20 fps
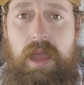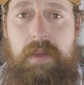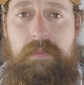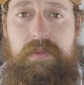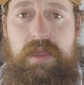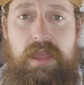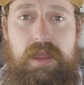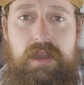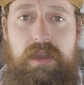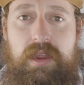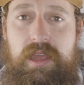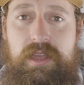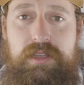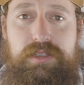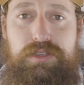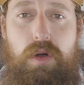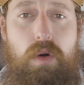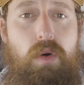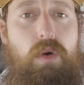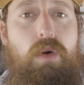I mean,
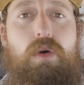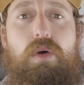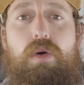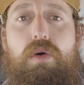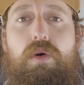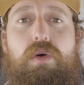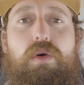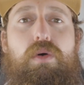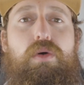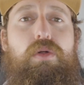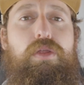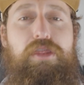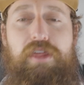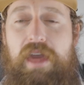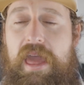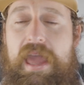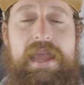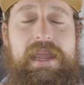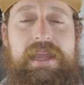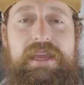his whole
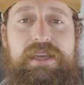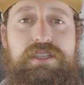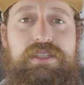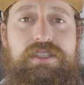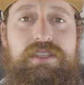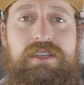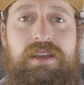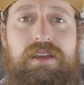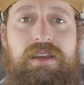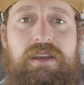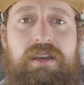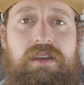thing is